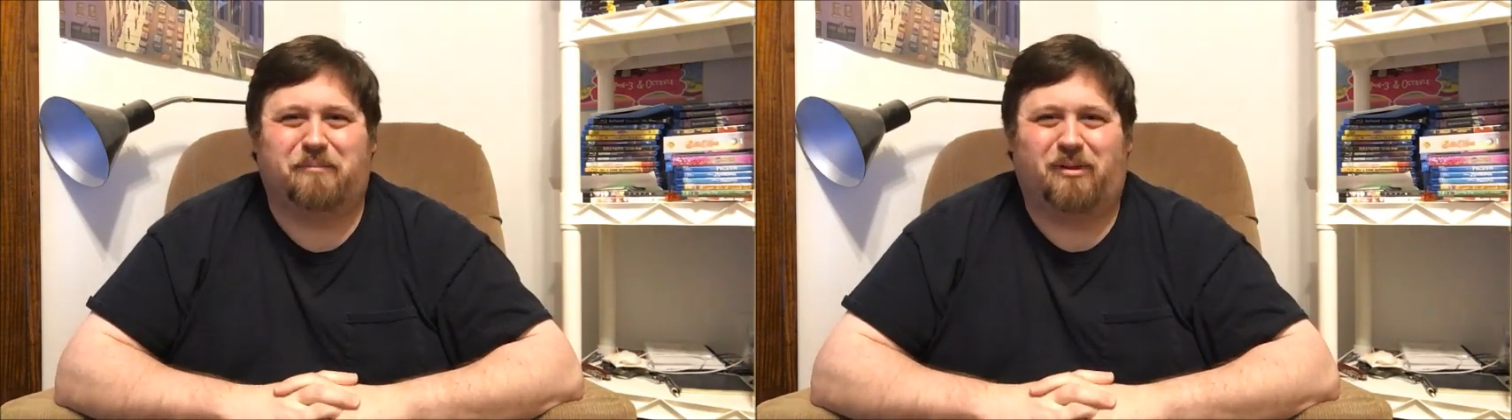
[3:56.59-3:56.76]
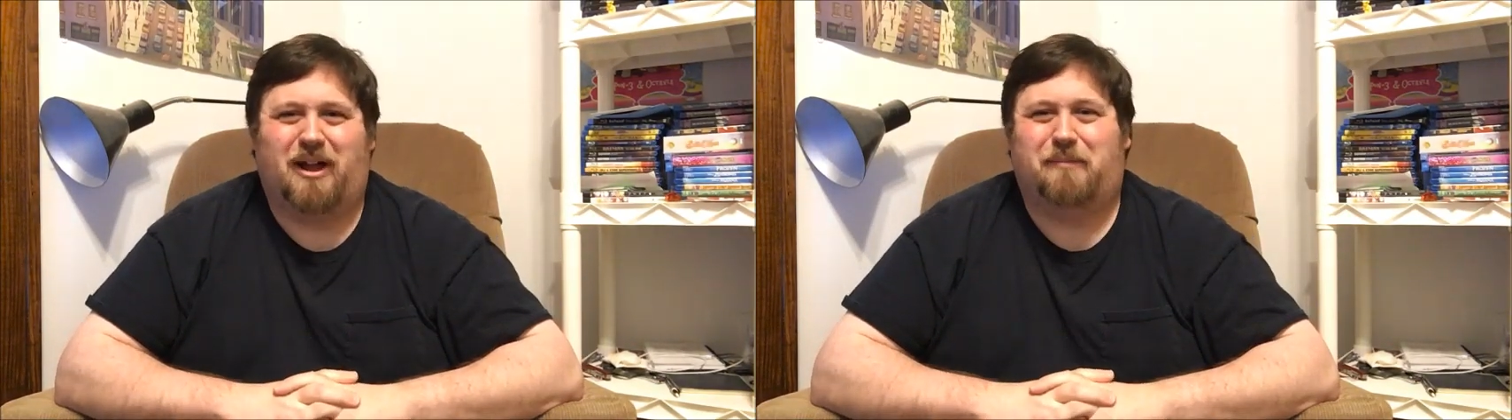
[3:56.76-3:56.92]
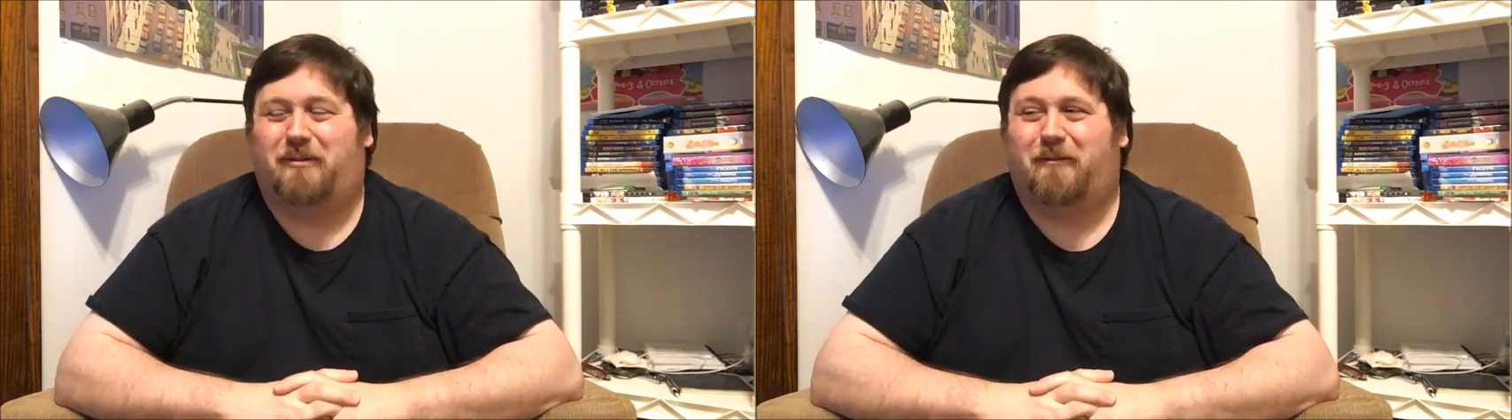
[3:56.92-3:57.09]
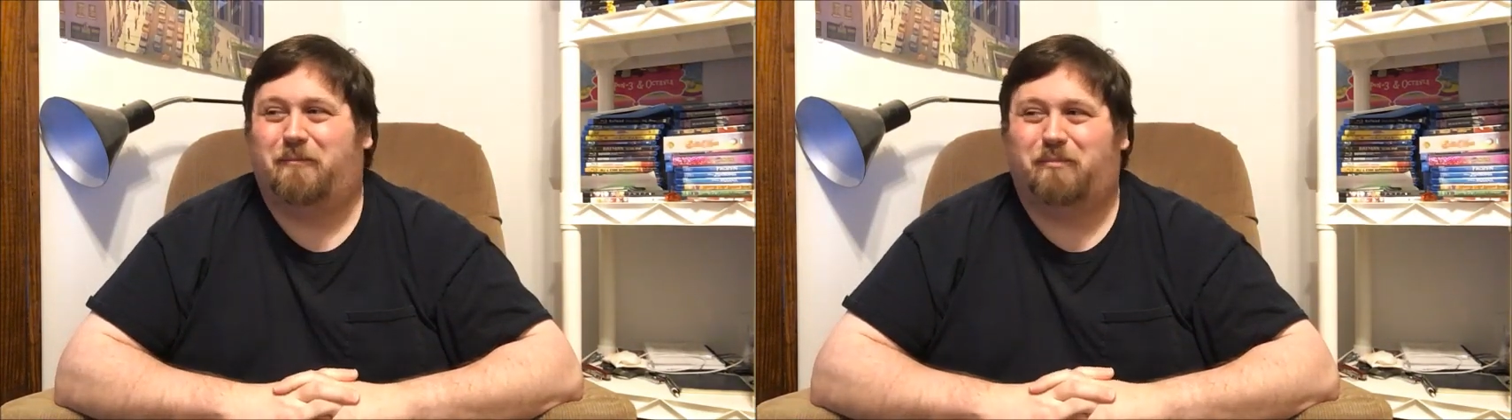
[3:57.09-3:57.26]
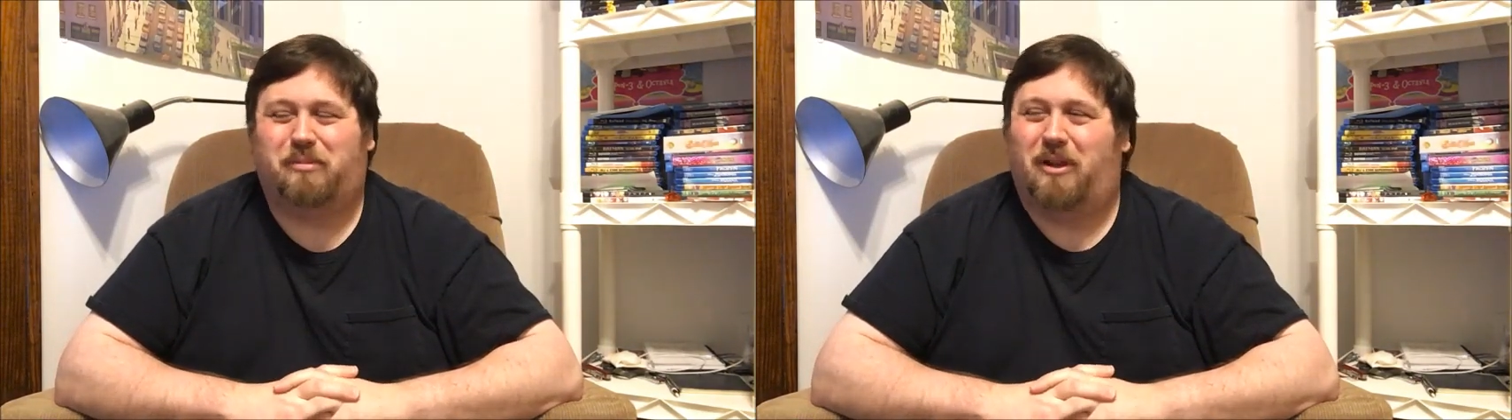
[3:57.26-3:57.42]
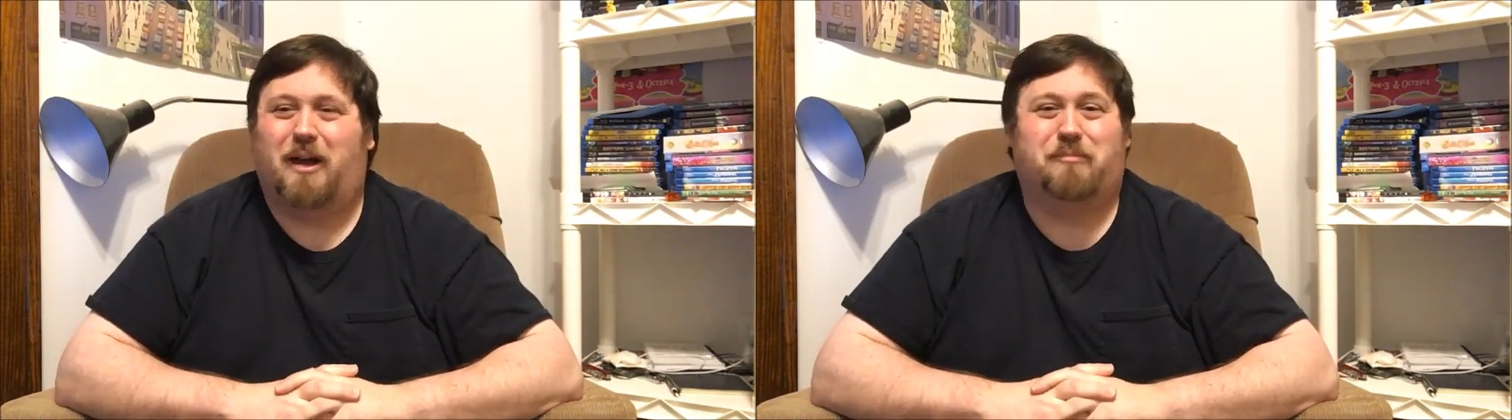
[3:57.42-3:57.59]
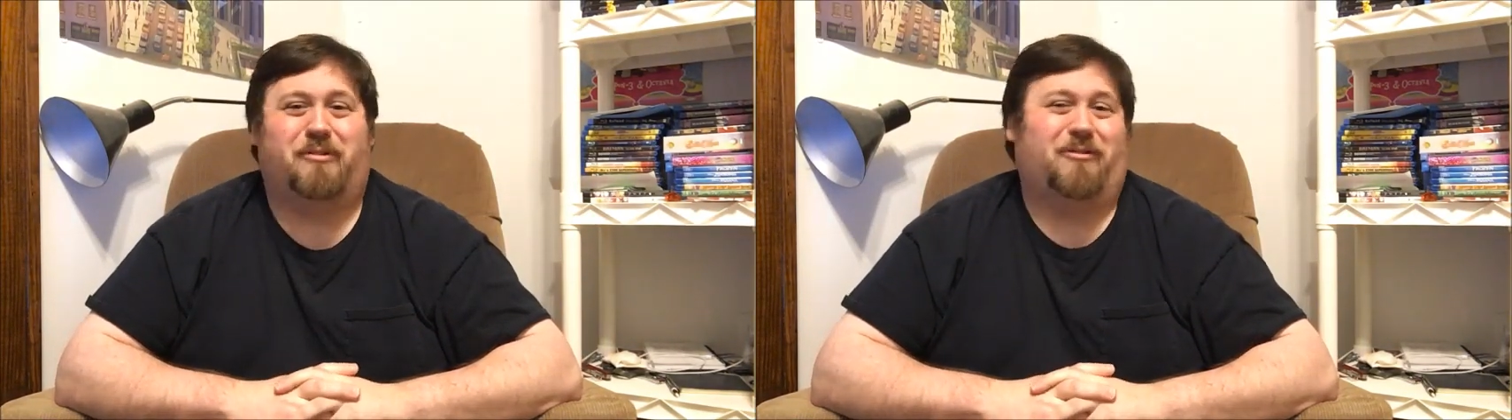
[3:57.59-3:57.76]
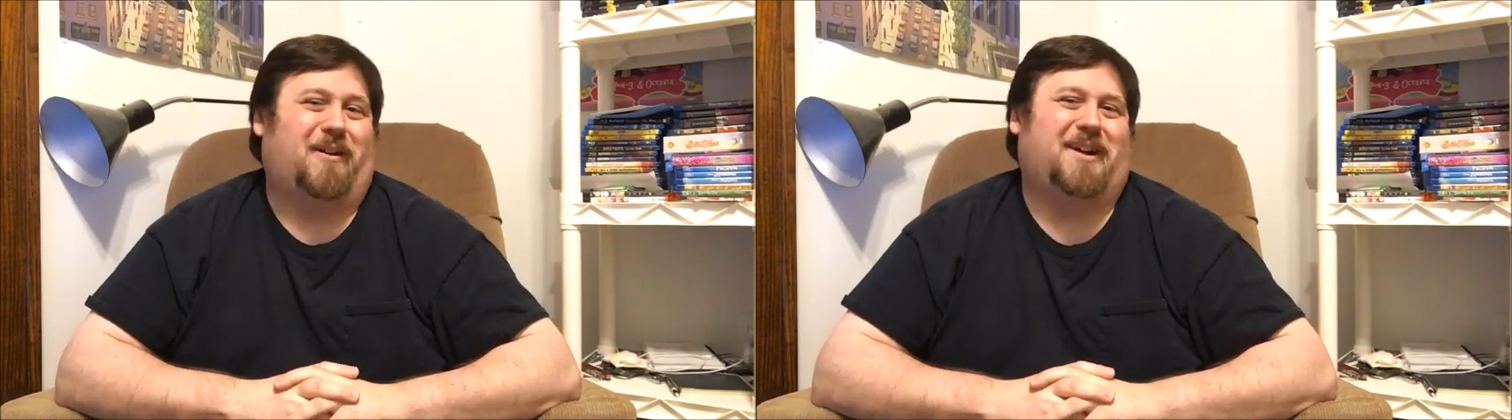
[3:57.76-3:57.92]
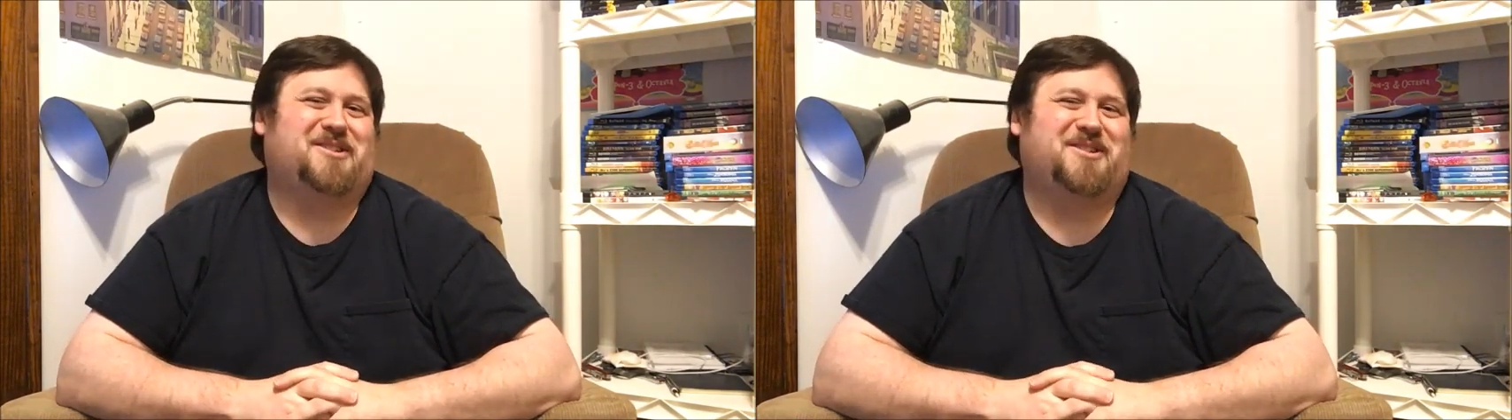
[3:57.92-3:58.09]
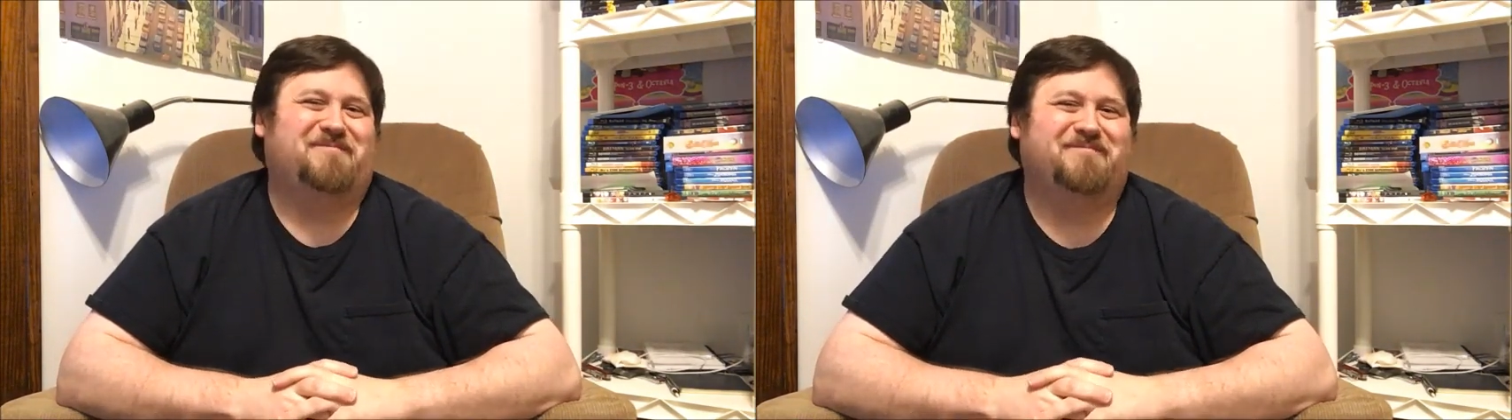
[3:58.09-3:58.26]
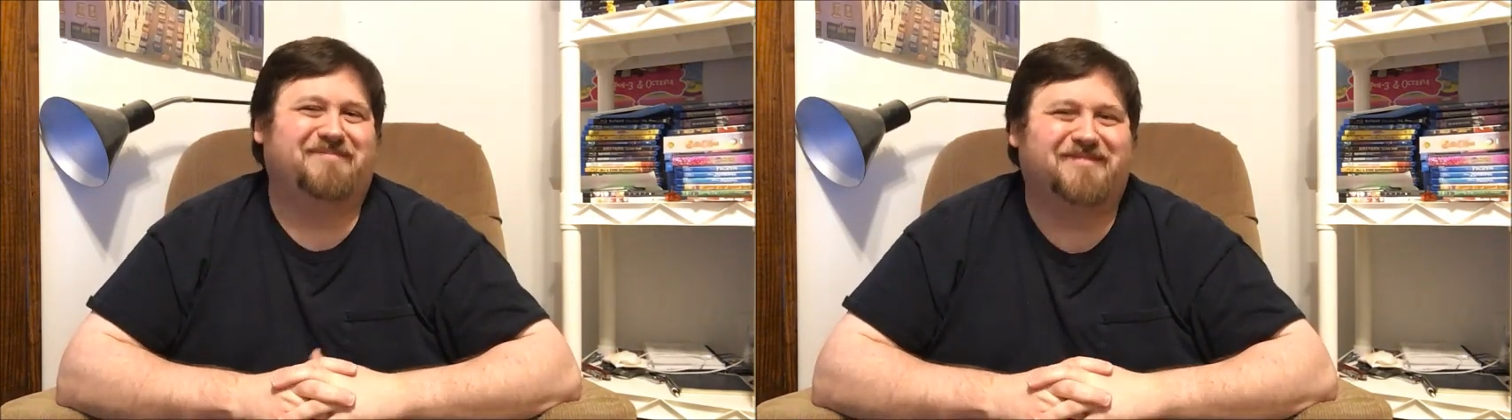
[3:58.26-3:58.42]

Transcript: plot plot progression.